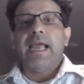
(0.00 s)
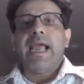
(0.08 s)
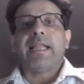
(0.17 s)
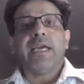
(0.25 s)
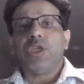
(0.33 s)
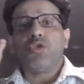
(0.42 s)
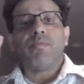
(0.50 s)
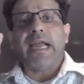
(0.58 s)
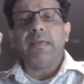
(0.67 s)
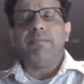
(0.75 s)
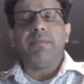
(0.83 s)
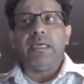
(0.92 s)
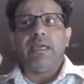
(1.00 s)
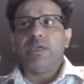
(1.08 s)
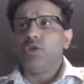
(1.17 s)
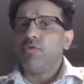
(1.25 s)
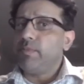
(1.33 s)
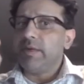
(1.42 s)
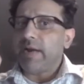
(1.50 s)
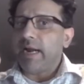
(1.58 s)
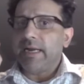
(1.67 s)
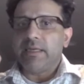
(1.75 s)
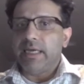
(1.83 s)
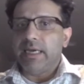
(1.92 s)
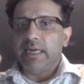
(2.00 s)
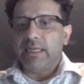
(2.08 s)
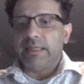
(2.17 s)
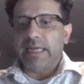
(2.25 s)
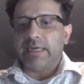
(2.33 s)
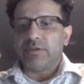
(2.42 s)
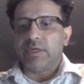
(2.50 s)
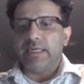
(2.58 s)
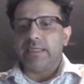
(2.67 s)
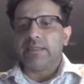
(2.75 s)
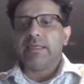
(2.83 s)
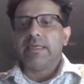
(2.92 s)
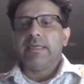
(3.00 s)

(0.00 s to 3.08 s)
And the issue would be right there in that trace,